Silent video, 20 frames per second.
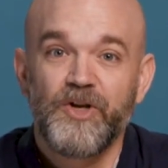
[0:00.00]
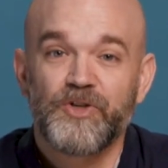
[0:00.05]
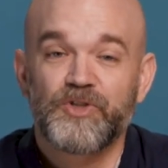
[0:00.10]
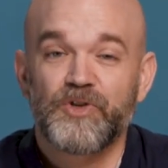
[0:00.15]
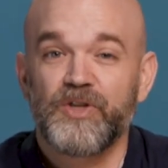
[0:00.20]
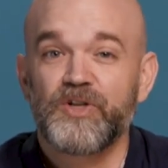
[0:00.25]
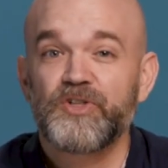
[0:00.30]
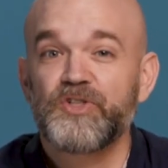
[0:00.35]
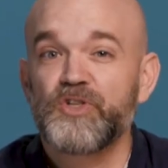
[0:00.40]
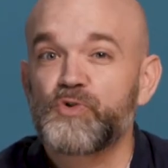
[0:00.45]

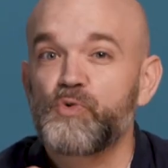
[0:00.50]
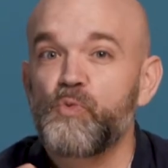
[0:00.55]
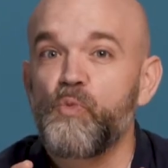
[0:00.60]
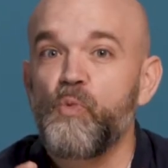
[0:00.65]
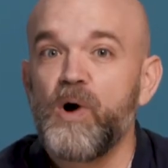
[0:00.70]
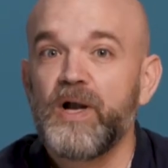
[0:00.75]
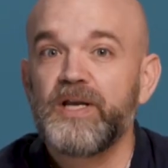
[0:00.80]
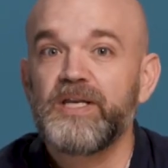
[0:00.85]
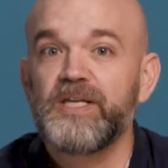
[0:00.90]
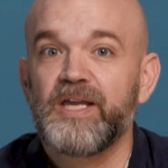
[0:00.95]
So there's just
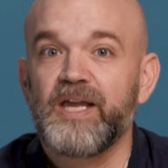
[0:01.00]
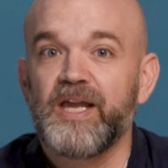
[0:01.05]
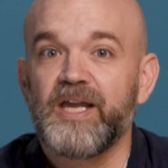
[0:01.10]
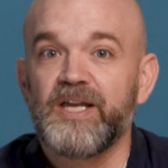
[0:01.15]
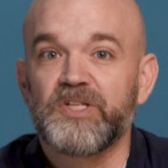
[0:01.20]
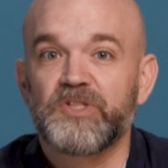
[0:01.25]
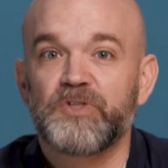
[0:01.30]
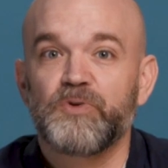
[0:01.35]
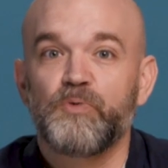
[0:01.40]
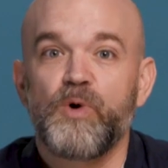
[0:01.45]
one
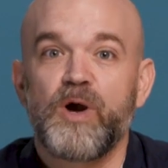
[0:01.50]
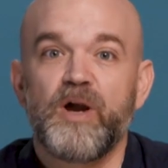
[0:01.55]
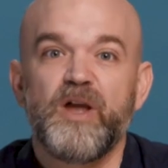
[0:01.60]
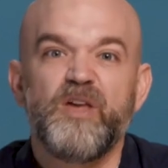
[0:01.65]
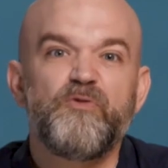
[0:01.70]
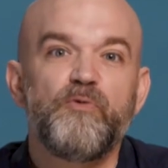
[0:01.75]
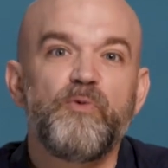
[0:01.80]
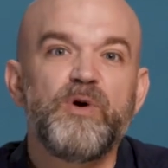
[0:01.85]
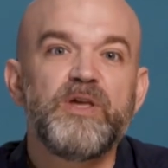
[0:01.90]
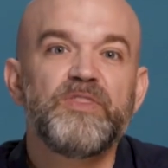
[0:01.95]
case where
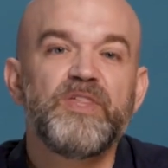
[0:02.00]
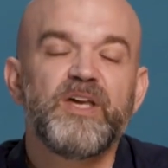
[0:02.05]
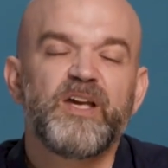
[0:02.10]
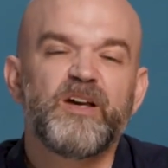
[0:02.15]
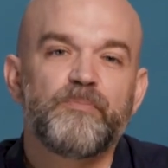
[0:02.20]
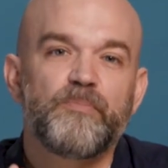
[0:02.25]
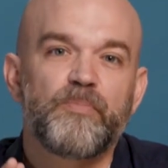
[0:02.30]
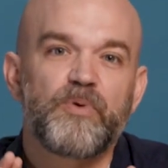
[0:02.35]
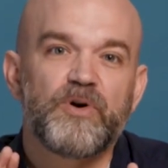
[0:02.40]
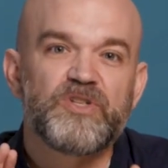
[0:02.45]
if we
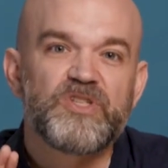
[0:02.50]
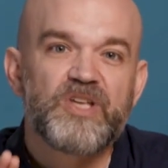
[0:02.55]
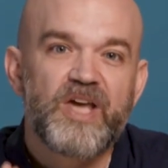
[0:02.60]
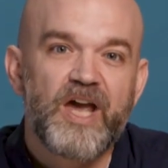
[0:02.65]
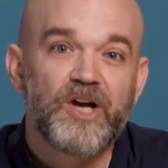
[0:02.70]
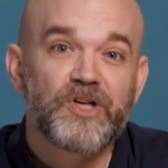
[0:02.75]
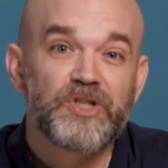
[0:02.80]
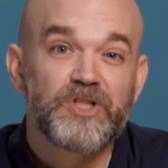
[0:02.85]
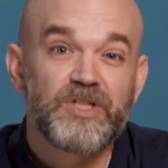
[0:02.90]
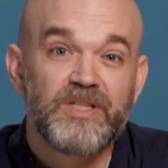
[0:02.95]
think of
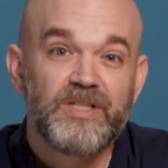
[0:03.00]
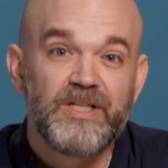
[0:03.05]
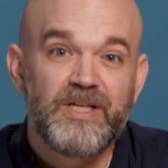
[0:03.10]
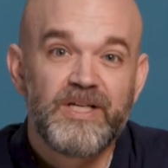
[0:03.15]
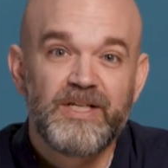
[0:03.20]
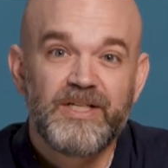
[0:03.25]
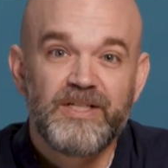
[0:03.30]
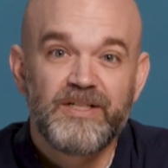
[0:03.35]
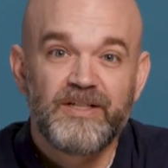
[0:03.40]
protection